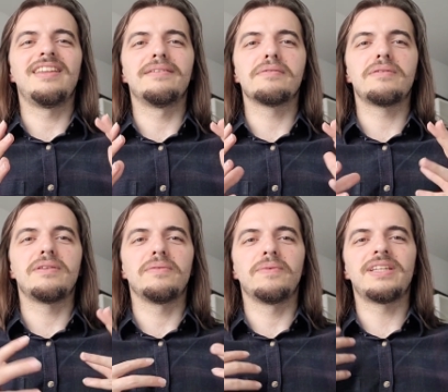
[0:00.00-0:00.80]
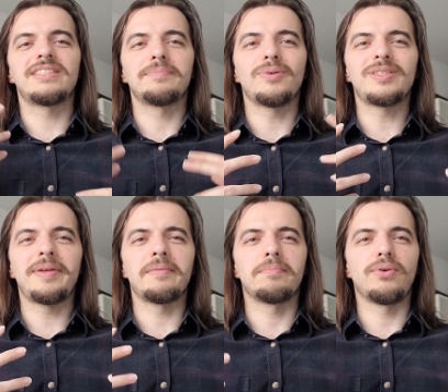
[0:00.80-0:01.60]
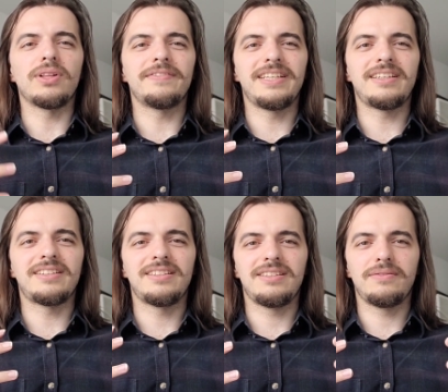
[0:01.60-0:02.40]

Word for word: the what is supposed to be the bulk of that